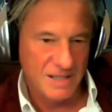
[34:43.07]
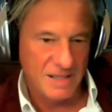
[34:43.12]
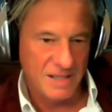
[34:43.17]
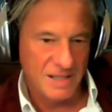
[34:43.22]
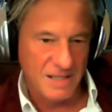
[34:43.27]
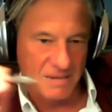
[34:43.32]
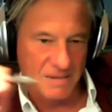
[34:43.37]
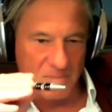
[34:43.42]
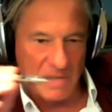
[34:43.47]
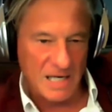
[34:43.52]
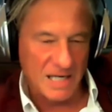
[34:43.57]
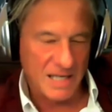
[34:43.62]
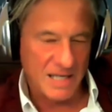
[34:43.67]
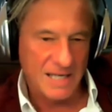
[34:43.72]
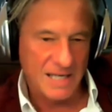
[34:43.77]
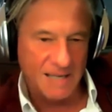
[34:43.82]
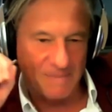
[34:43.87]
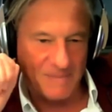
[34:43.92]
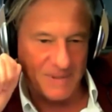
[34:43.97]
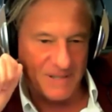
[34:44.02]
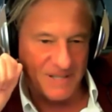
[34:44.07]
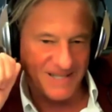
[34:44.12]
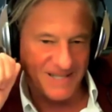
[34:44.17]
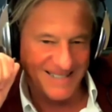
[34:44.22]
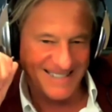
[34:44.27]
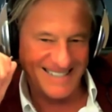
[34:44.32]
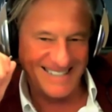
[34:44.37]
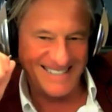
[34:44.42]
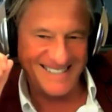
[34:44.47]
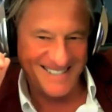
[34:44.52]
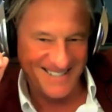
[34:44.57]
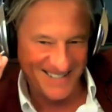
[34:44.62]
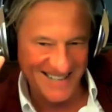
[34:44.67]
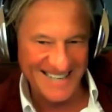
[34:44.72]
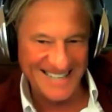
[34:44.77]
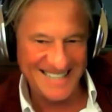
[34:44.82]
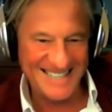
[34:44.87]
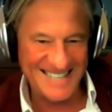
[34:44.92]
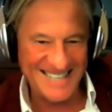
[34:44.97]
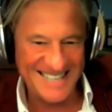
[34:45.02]
in my cabinet, okay. Do you
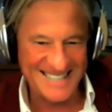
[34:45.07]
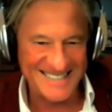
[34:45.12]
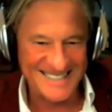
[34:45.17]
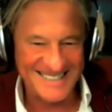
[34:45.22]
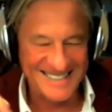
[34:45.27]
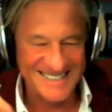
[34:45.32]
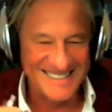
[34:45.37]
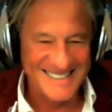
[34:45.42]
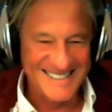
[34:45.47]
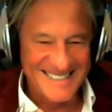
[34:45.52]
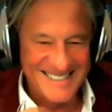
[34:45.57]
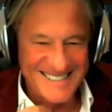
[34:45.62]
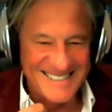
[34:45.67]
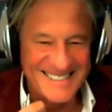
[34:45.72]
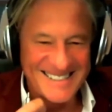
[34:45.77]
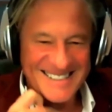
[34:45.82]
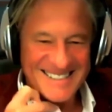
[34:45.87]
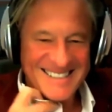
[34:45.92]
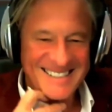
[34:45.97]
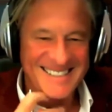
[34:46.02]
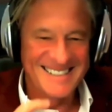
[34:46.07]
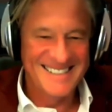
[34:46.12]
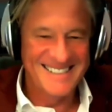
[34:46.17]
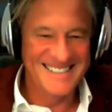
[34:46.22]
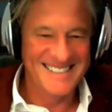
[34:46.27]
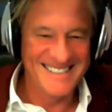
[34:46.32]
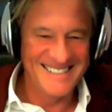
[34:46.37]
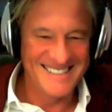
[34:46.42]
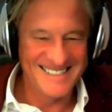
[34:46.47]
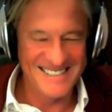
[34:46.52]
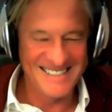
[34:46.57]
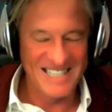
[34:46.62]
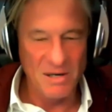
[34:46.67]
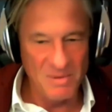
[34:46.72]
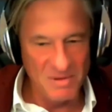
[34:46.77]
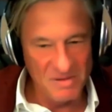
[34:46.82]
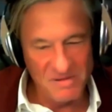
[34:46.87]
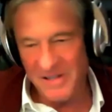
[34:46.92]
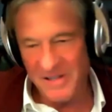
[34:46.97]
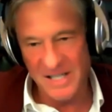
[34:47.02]
like home that? Affairs. Home
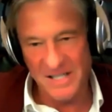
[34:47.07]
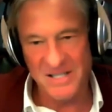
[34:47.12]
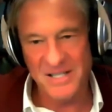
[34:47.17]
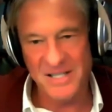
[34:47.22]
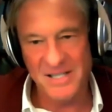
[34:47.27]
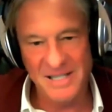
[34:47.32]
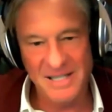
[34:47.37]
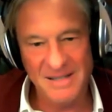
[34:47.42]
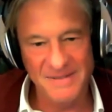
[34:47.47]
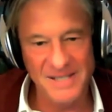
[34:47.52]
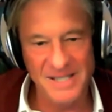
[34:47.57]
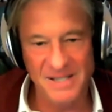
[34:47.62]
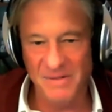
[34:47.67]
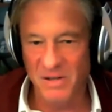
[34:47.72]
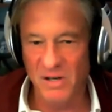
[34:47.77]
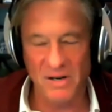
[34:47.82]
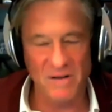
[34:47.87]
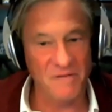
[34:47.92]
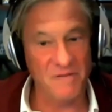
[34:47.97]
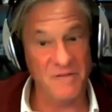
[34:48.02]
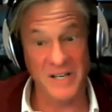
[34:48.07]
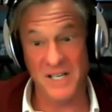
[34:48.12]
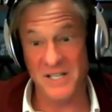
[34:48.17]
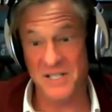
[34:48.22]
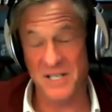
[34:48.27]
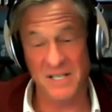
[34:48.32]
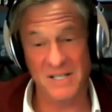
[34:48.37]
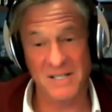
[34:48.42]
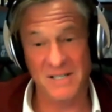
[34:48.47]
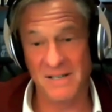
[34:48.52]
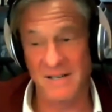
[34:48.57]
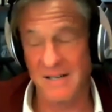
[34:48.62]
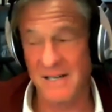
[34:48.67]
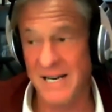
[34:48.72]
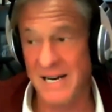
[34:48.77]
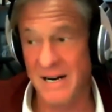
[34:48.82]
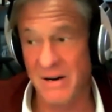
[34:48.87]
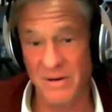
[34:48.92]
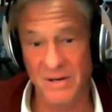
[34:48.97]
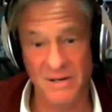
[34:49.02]
Affairs. I mean, you've got to fix it. You know,
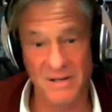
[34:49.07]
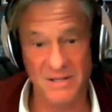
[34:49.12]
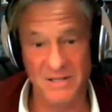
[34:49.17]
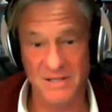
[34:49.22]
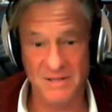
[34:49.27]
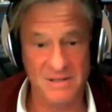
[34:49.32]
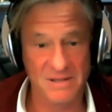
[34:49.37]
Aaron is